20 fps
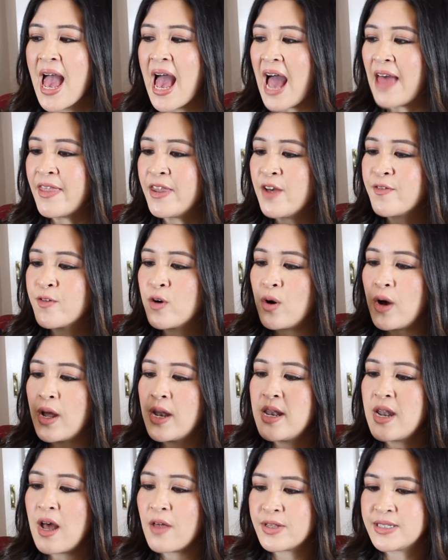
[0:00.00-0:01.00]
and I've got
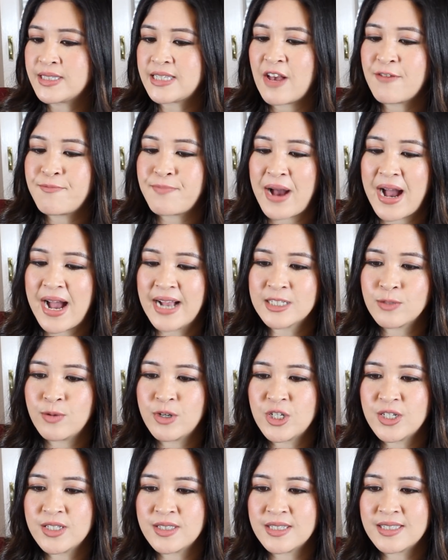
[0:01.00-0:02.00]
another set of bags
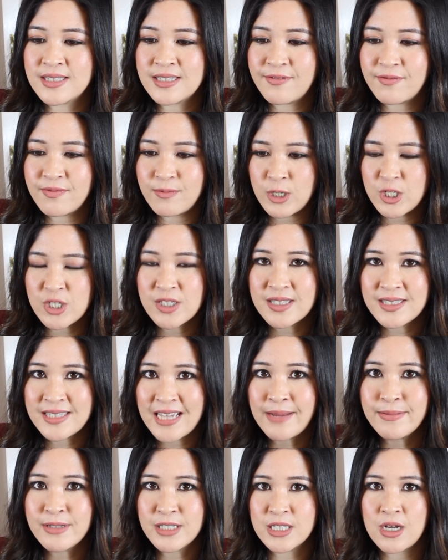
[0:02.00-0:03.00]
which is the
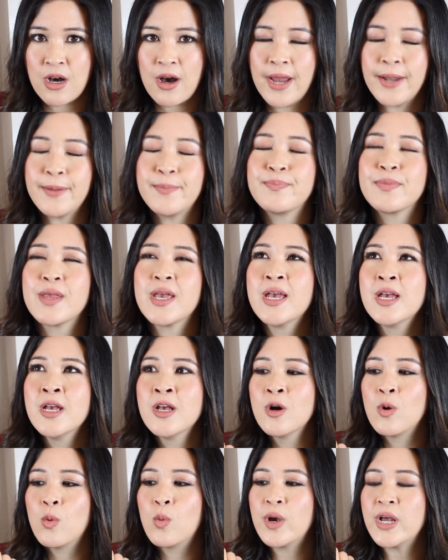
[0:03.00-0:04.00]
same design,
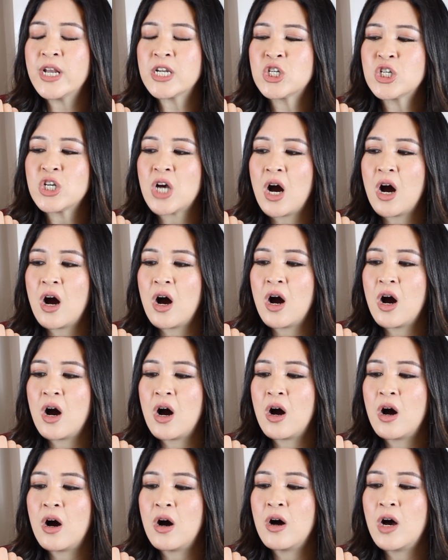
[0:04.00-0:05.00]
which
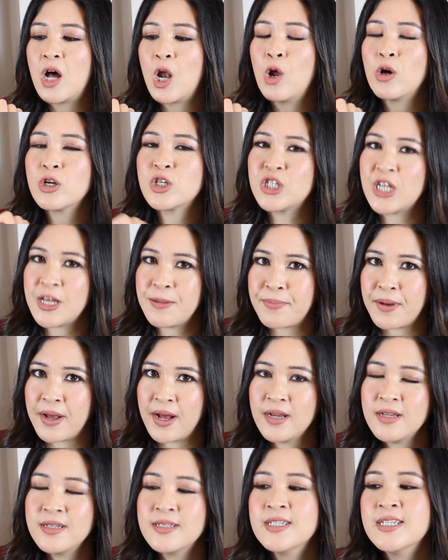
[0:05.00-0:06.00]
are a lot
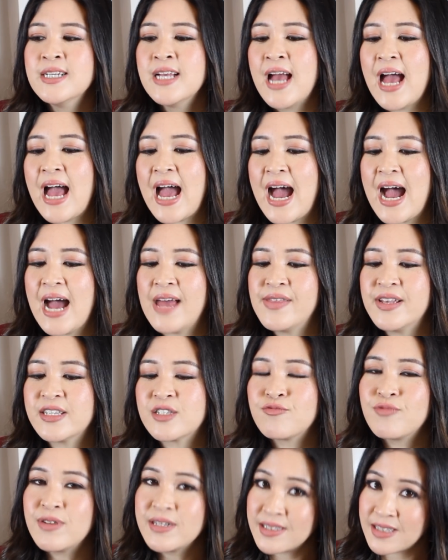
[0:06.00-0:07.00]
cheaper. And
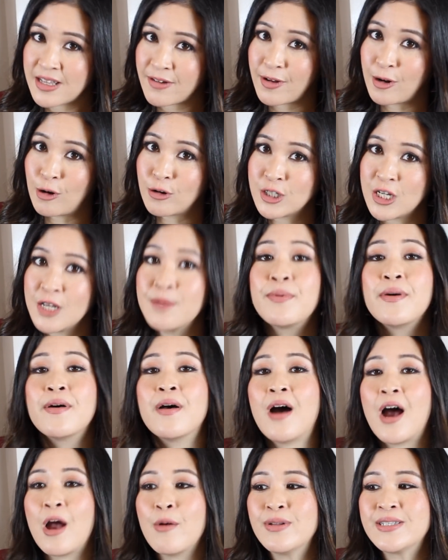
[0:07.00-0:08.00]
there's a reason they're a lot cheaper.
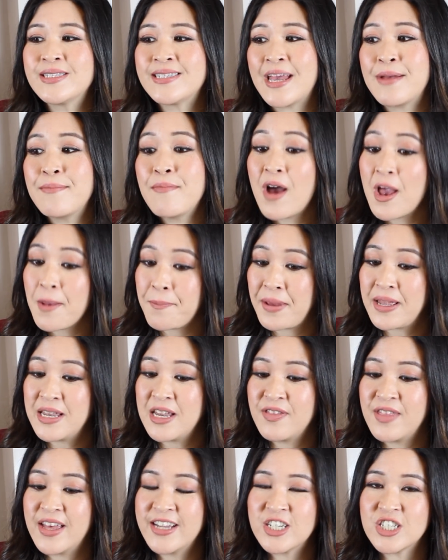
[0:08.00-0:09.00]
I would say, in my
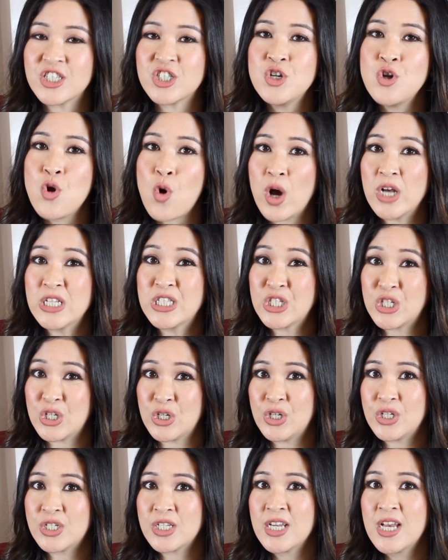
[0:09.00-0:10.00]
opinion, they're just not as
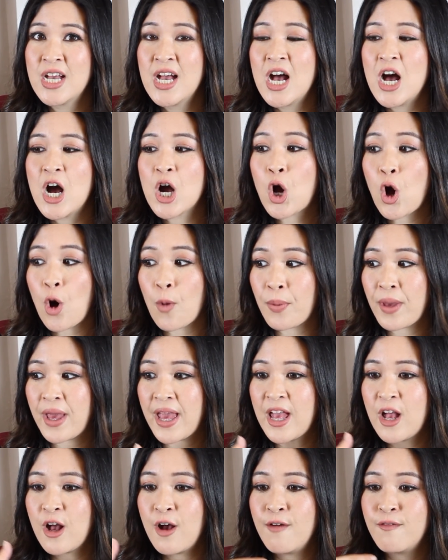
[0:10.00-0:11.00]
good a
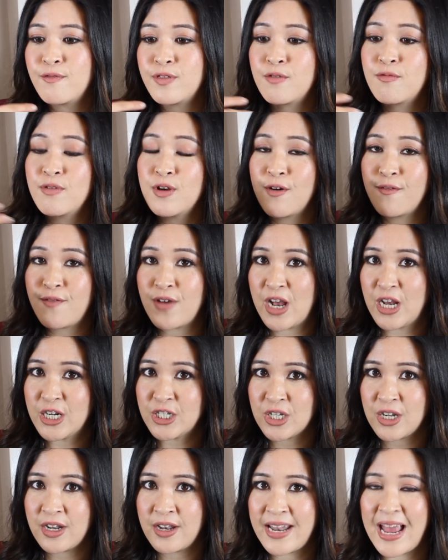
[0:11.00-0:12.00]
copy of the real
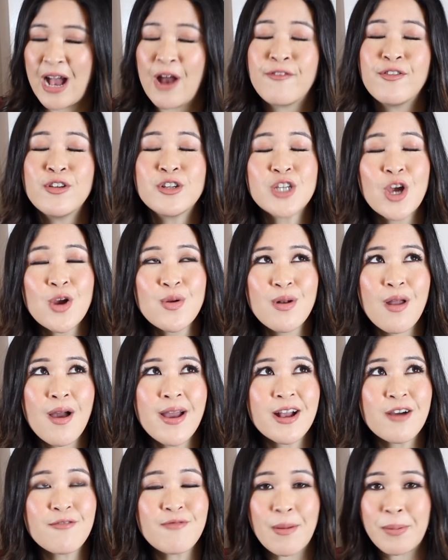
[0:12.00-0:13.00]
version. Now, if you don't
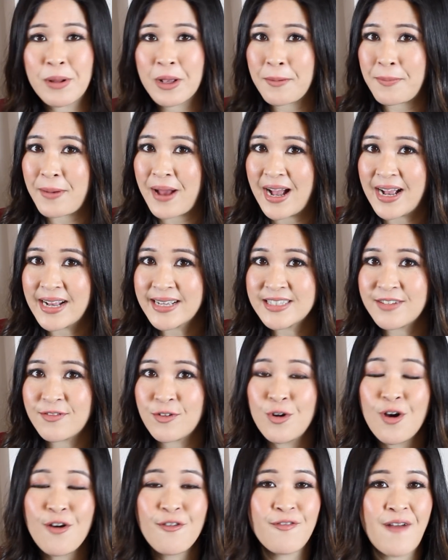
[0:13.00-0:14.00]
like replica bags, if
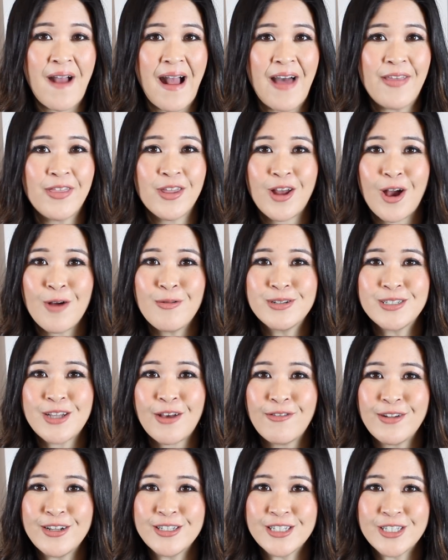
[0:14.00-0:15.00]
you're not a fan, then I would
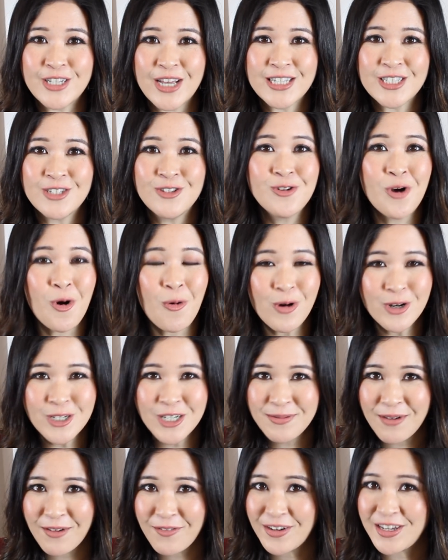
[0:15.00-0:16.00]
definitely suggest not
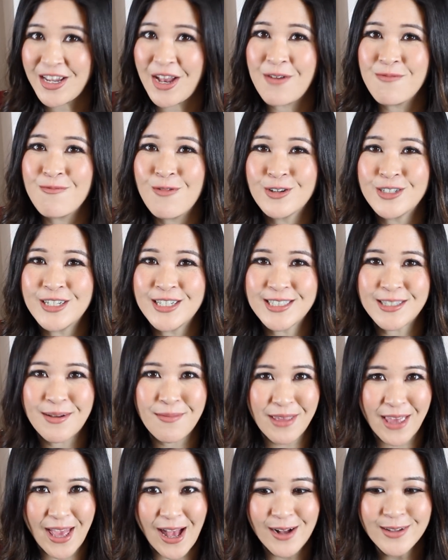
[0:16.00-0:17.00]
watching my video and watching
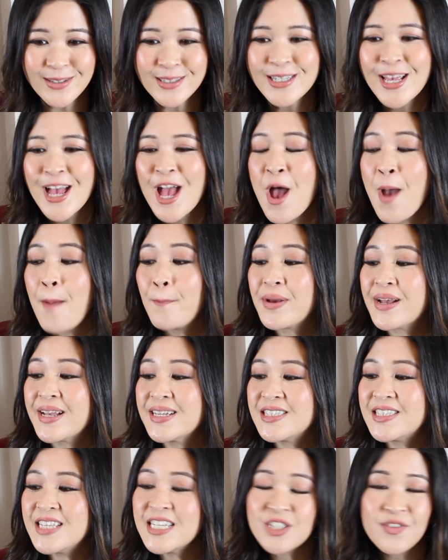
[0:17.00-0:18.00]
something else,
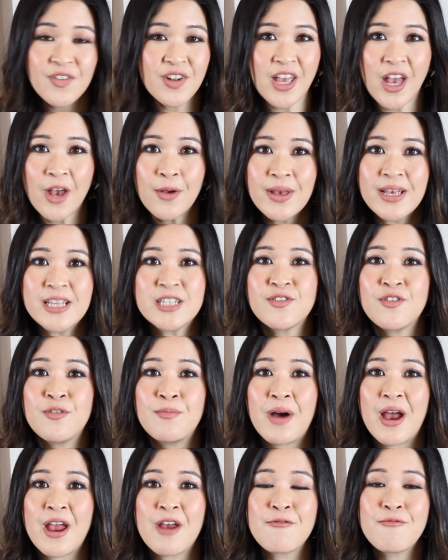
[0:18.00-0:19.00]
because this video is for
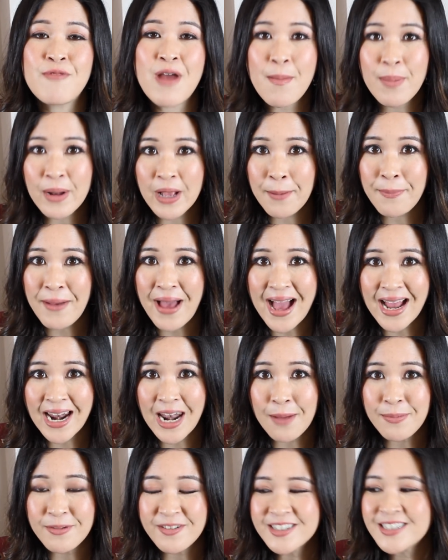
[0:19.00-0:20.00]
my replica bag
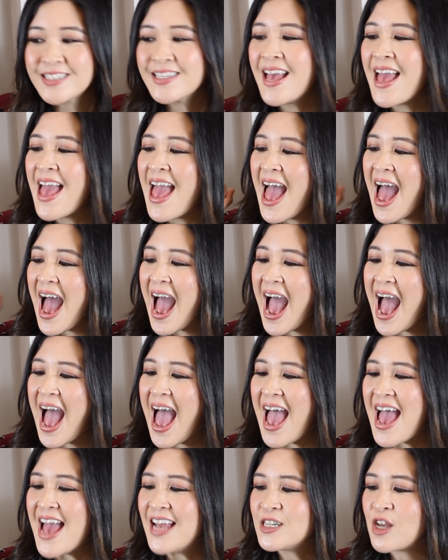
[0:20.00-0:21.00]
lovers.
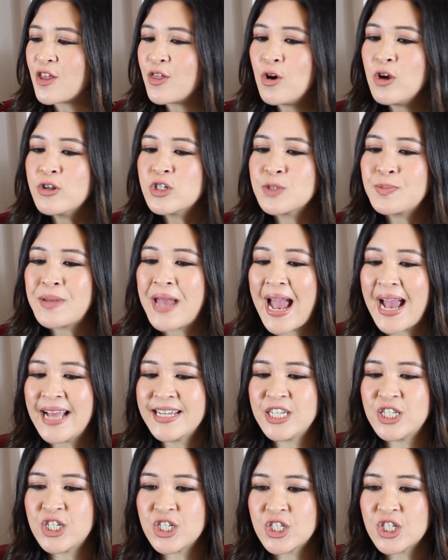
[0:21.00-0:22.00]
And I thought it would just be
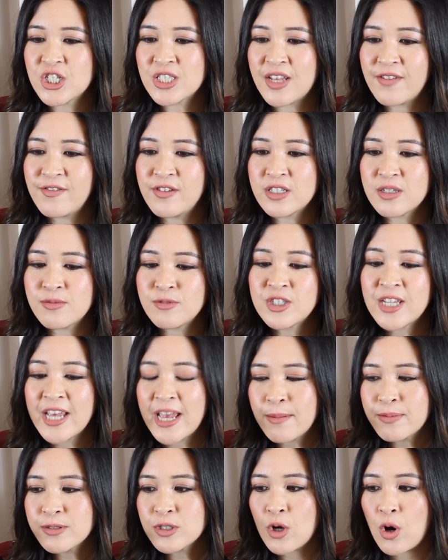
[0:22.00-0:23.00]
handy to just give you some
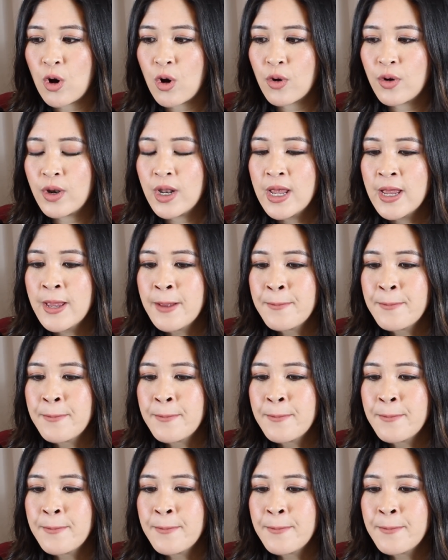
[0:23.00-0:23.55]
tips on